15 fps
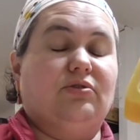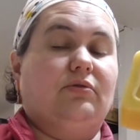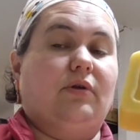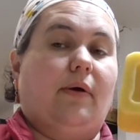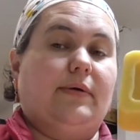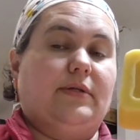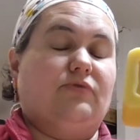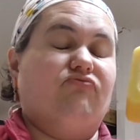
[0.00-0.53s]
you'll
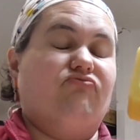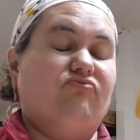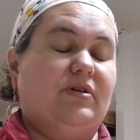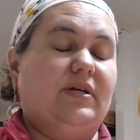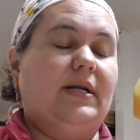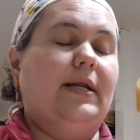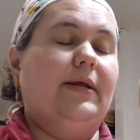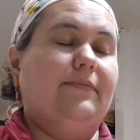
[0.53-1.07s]
know it's
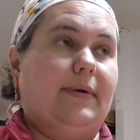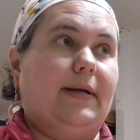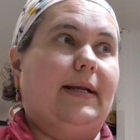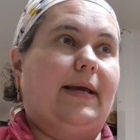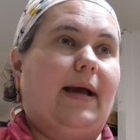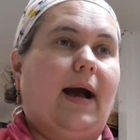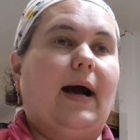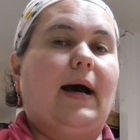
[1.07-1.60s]
really,
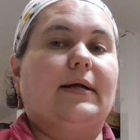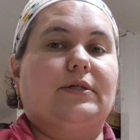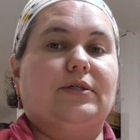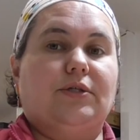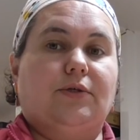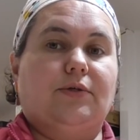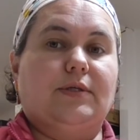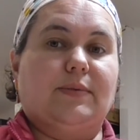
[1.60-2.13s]
really hard
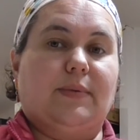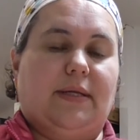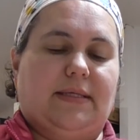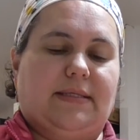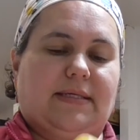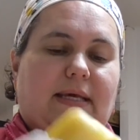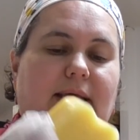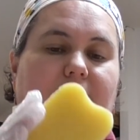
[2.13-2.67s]
to use when
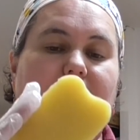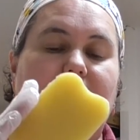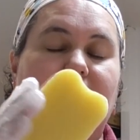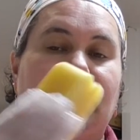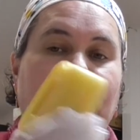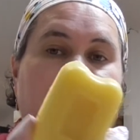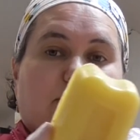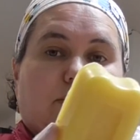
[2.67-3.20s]
it's in
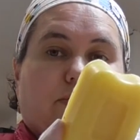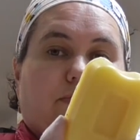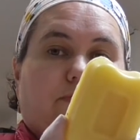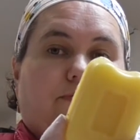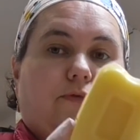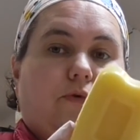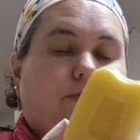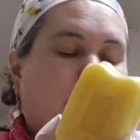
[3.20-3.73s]
this sort of
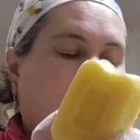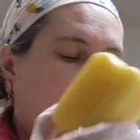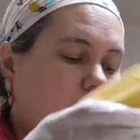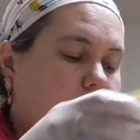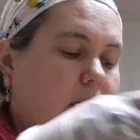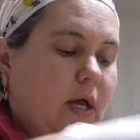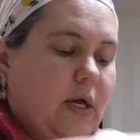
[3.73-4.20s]
format.